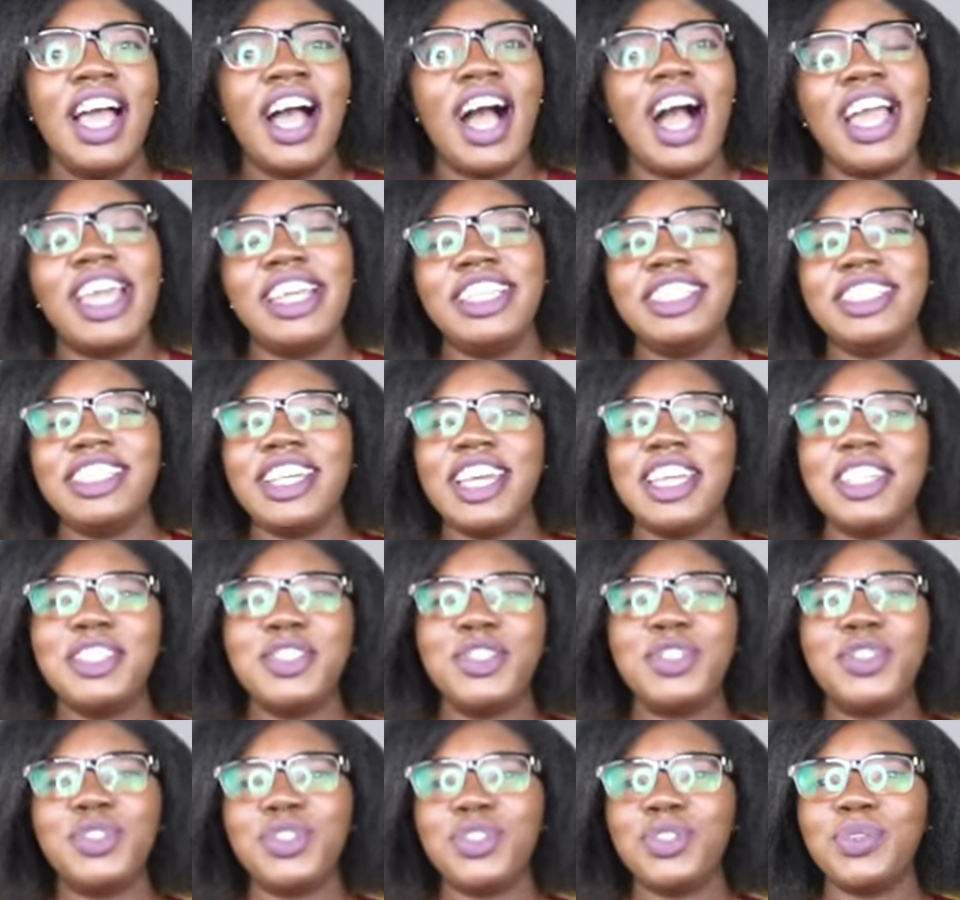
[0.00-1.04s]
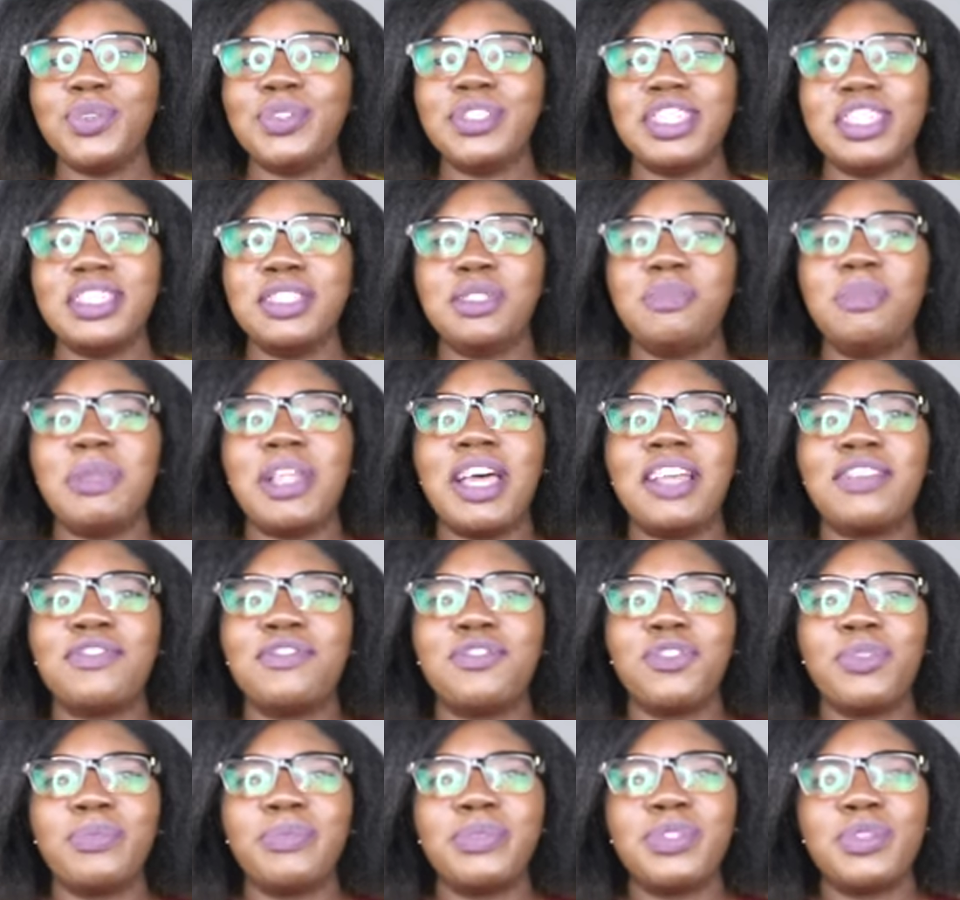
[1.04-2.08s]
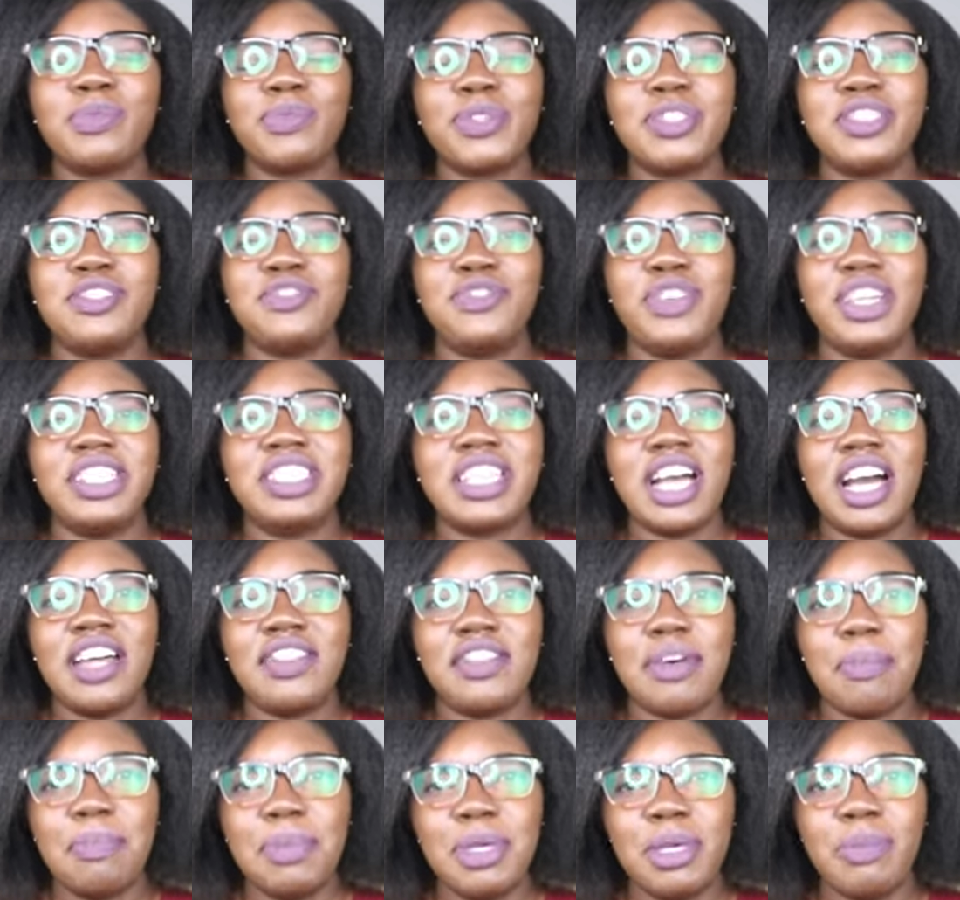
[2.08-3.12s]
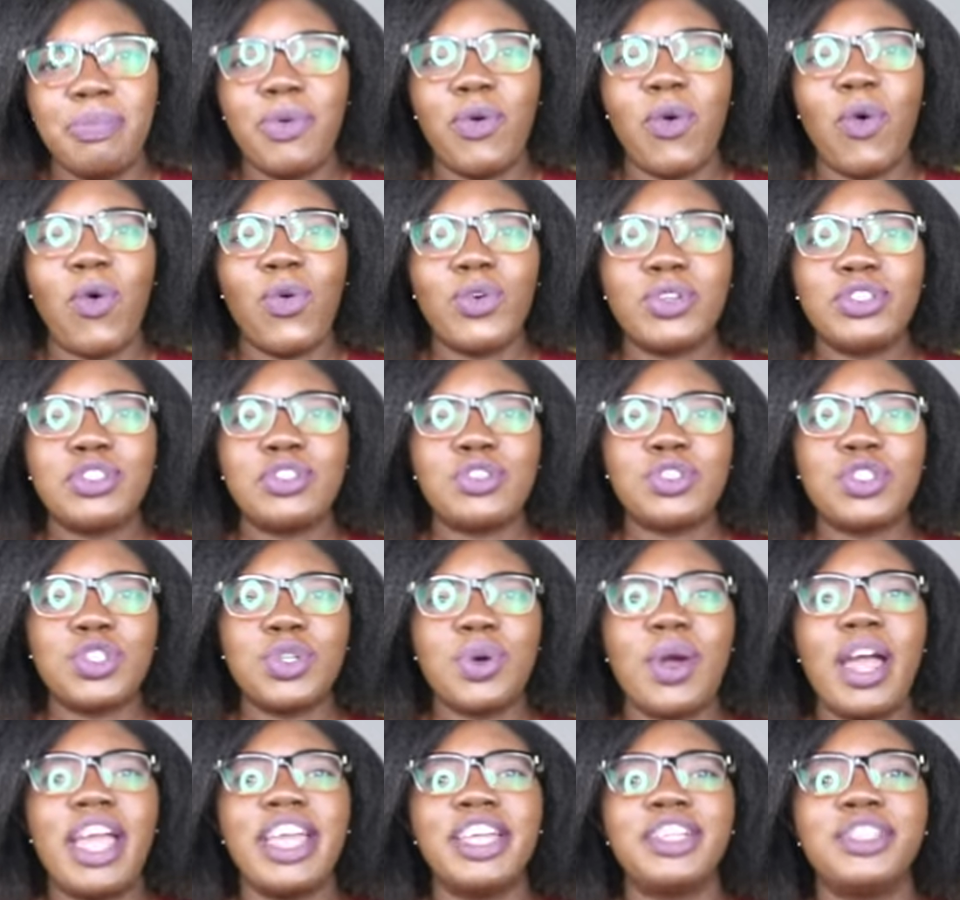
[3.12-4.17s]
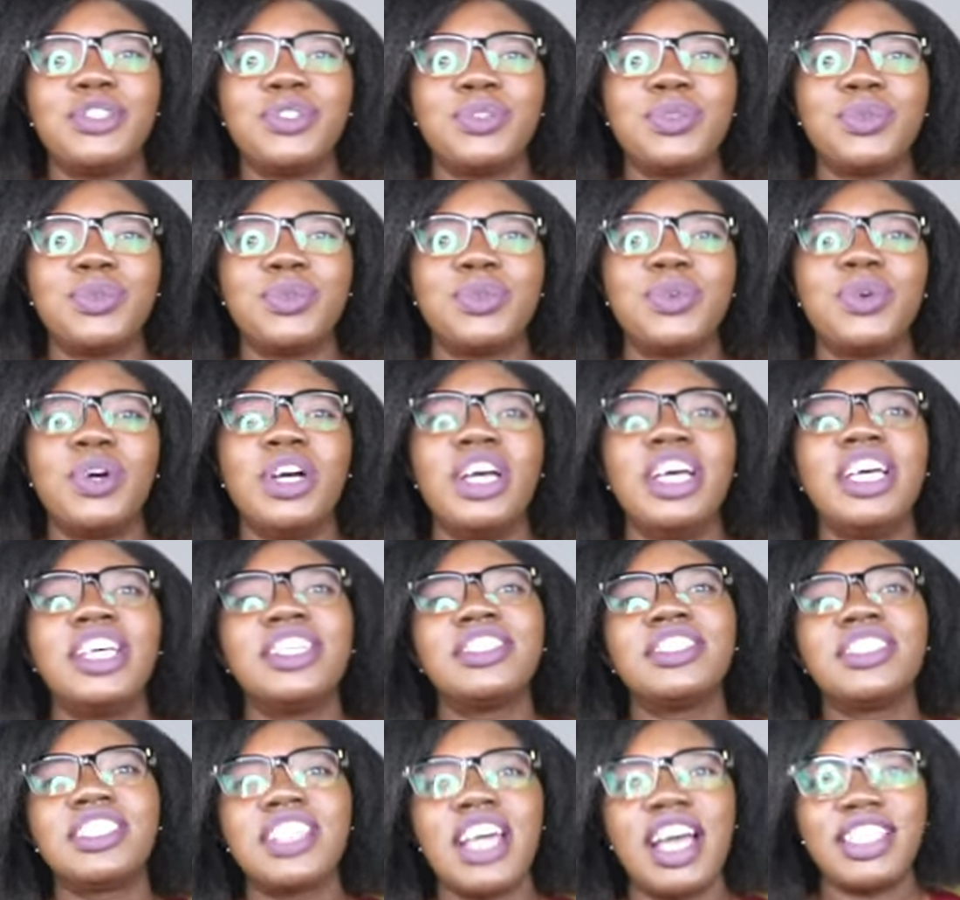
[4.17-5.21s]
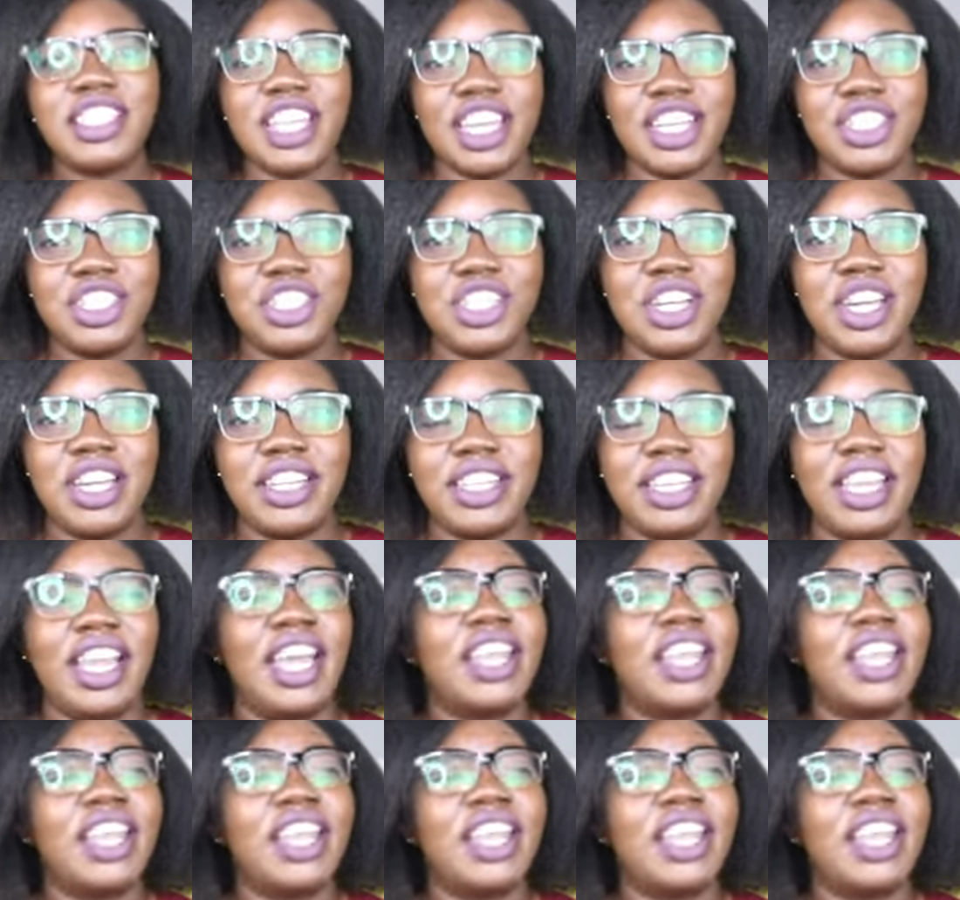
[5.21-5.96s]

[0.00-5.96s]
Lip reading: I intend to use this platform to motivate other people also trying to start a journey.